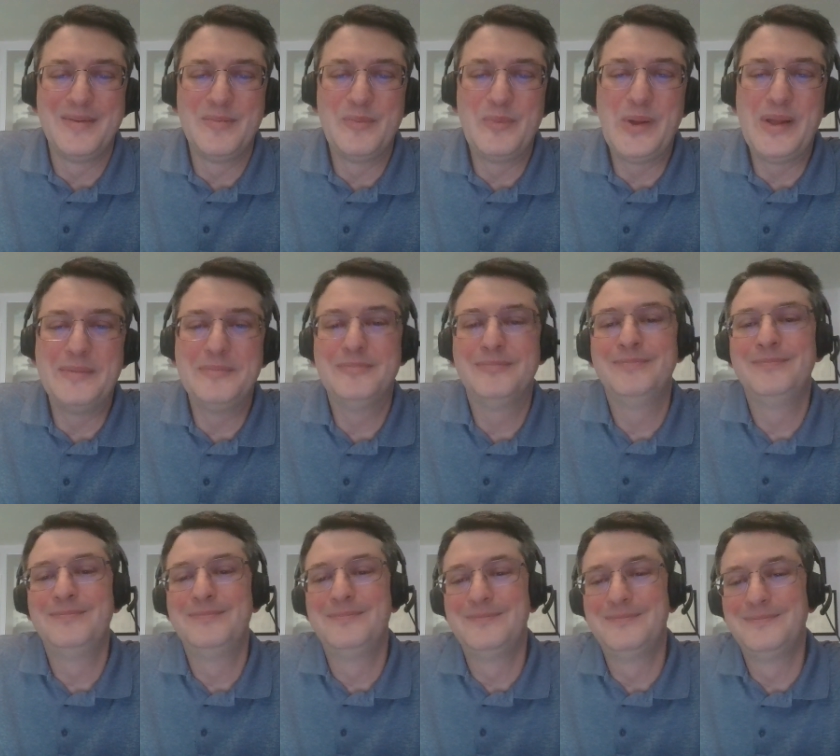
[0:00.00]
but
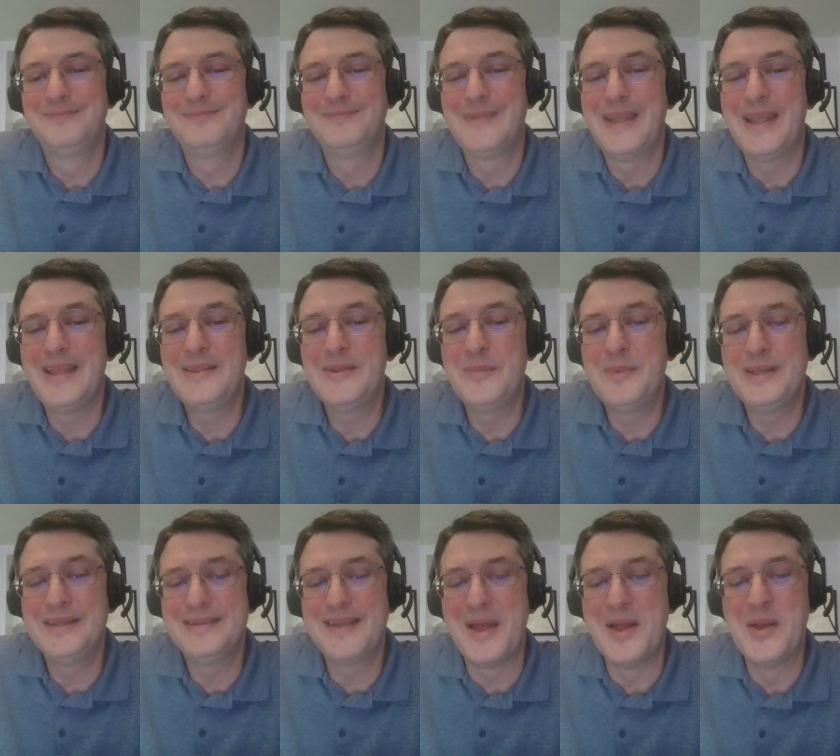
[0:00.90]
in the
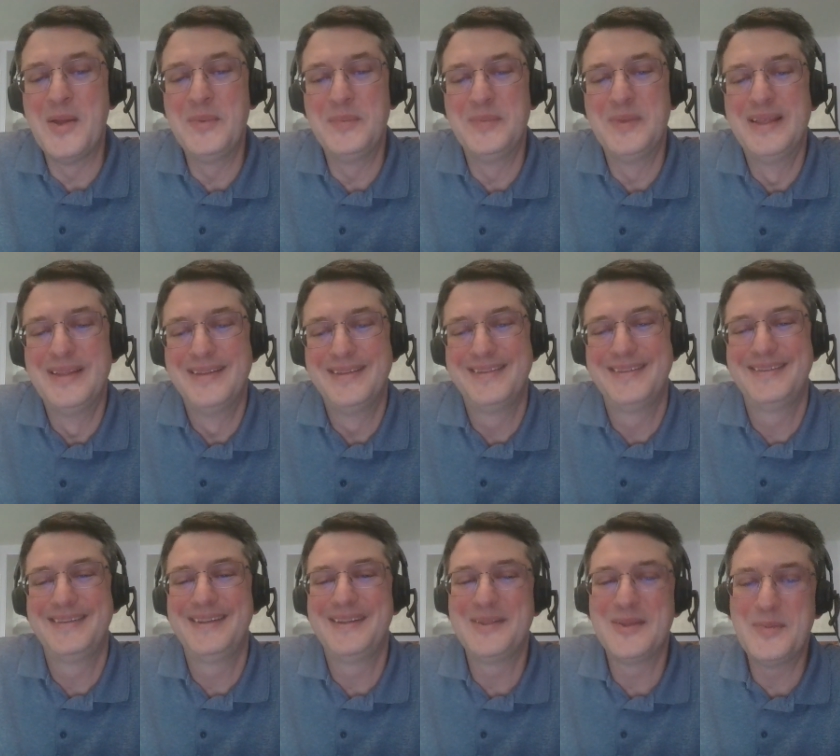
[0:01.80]
meantime,
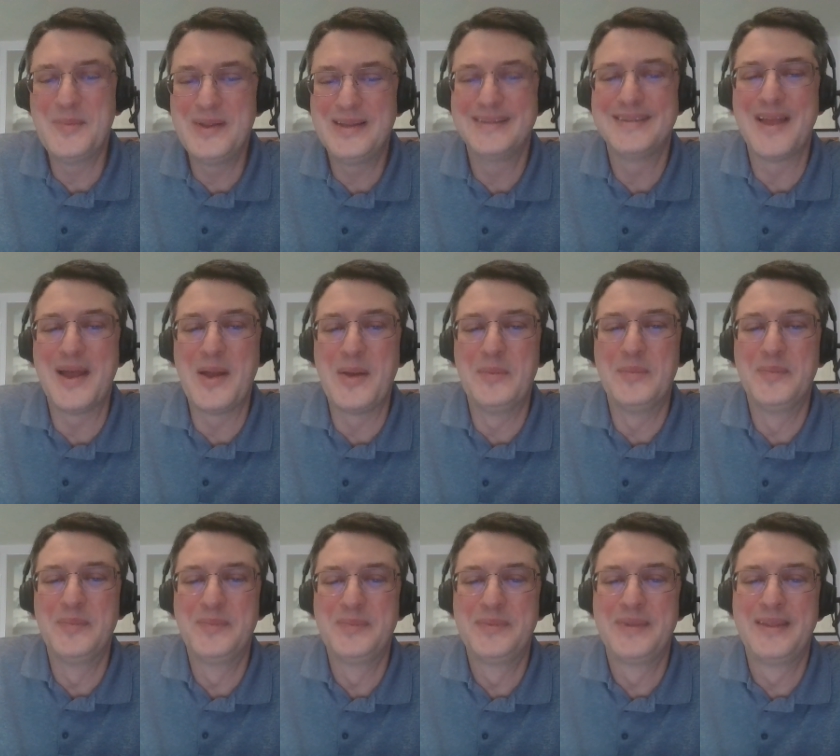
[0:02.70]
in the meantime,
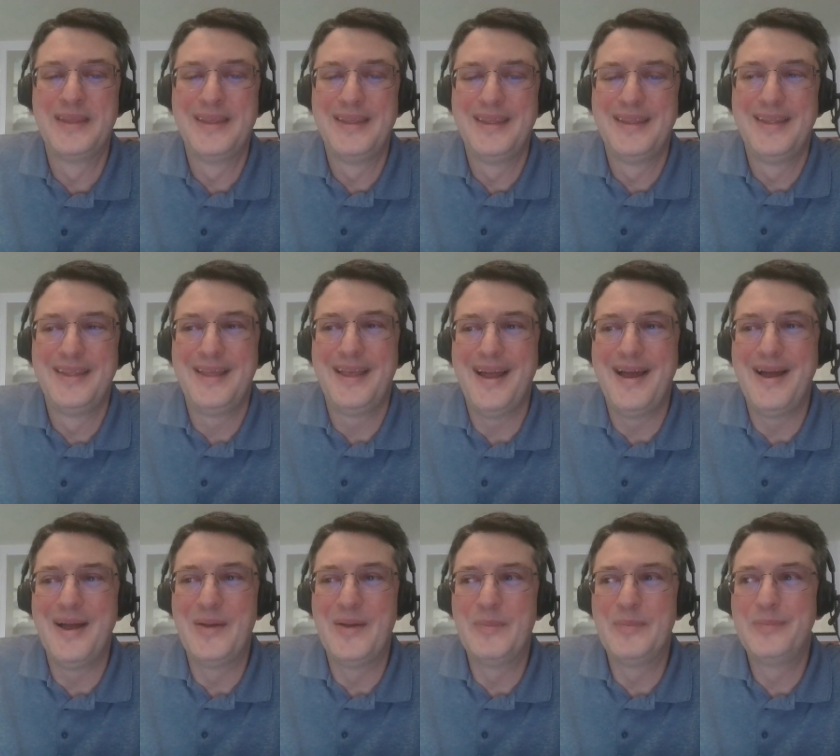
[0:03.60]

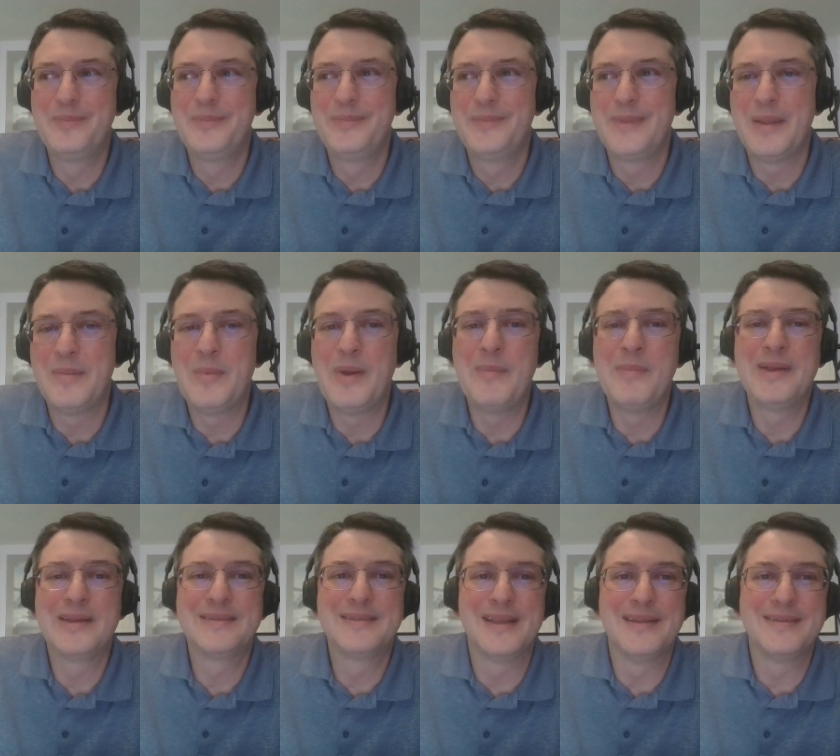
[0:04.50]
uh, it might
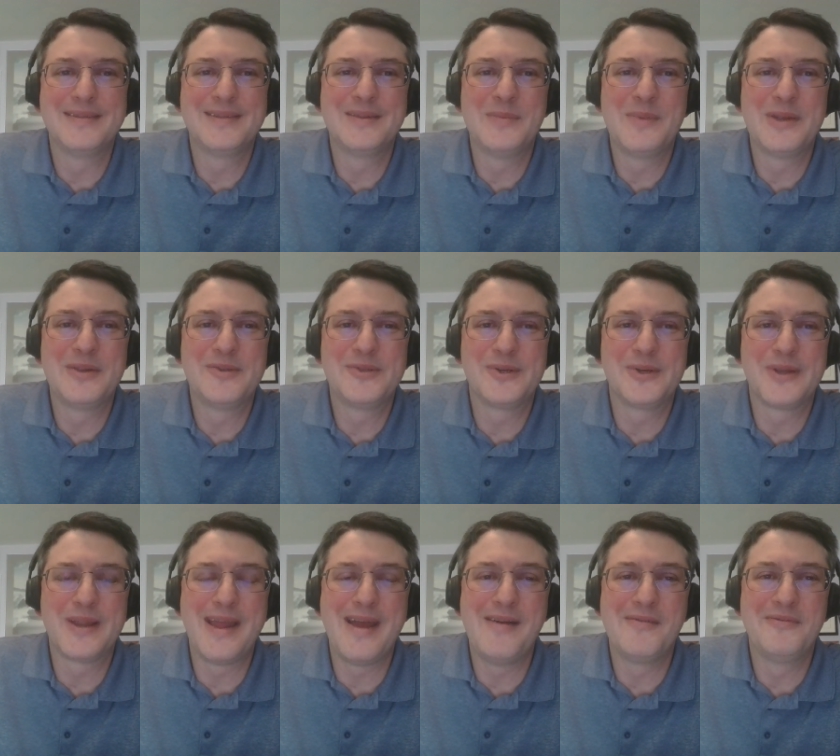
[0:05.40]
make sense to make sure
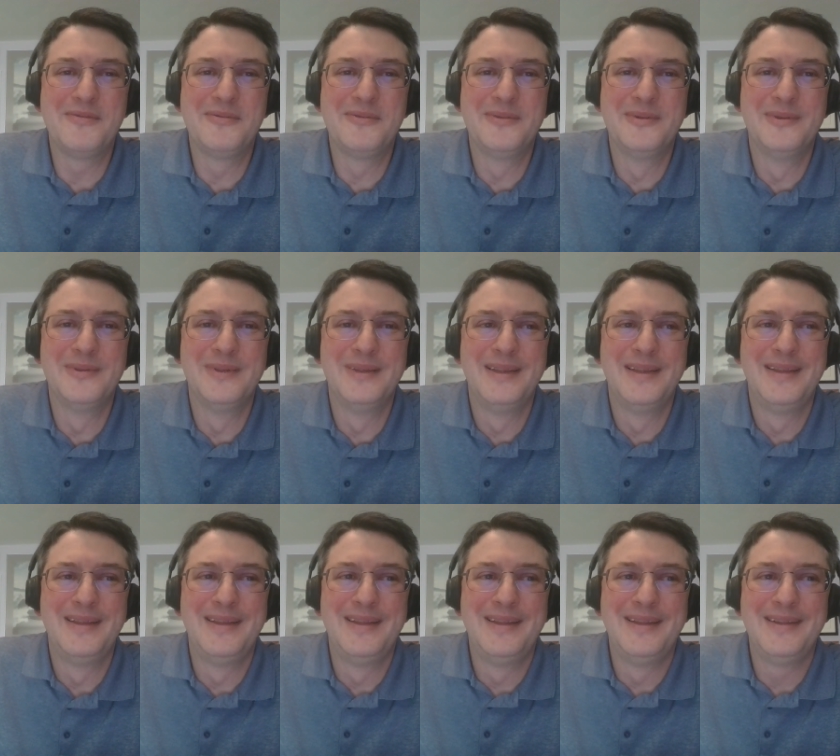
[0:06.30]
you have
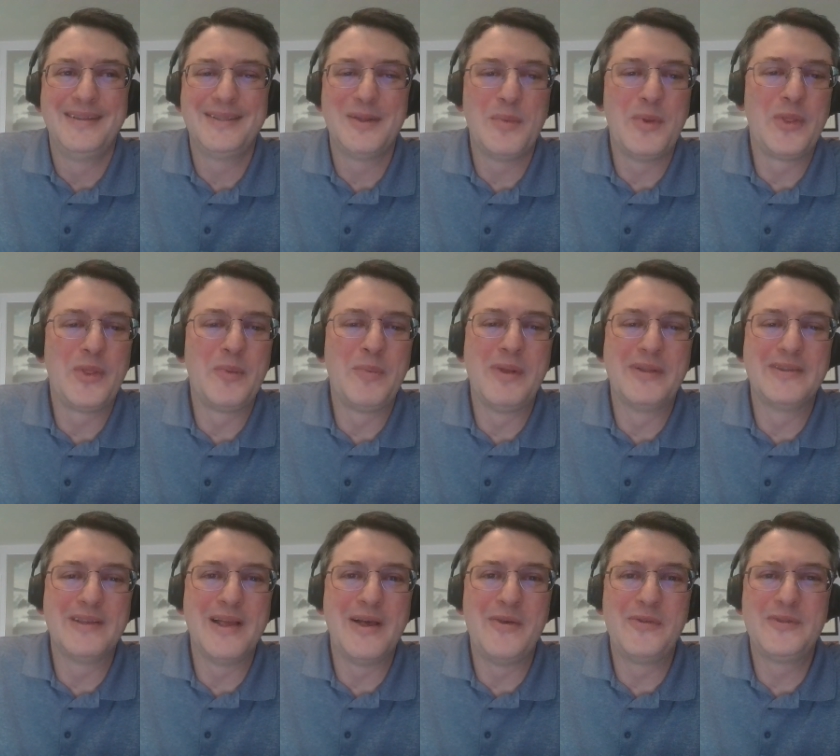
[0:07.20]
some other
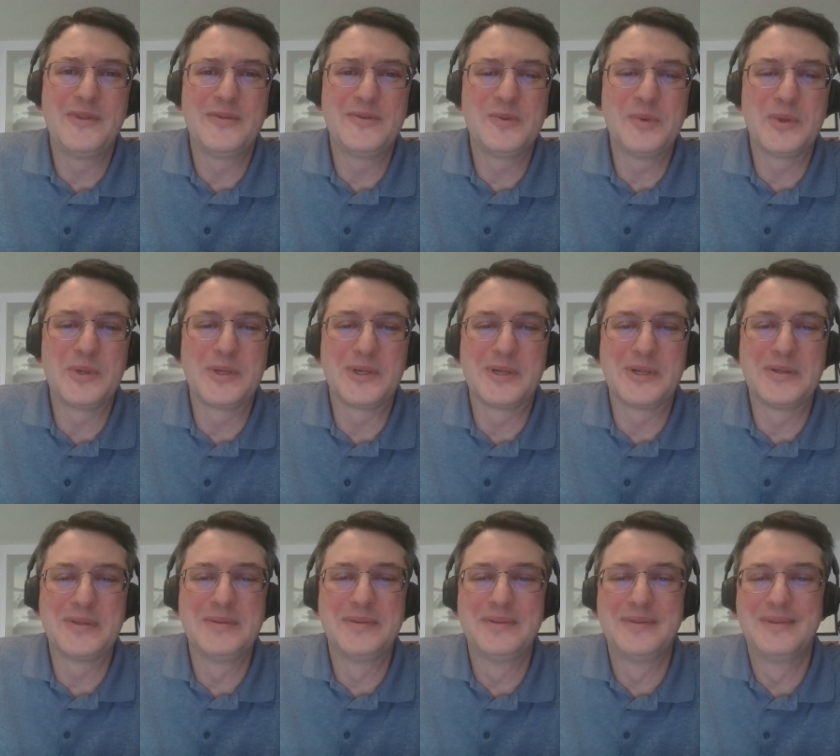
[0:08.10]
mental health disorder
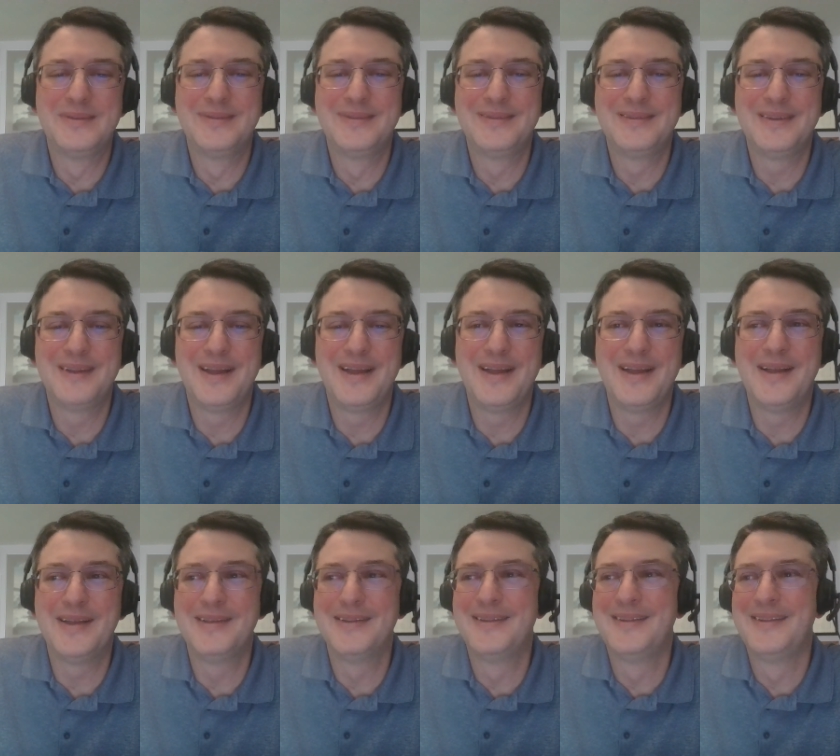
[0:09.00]
uh,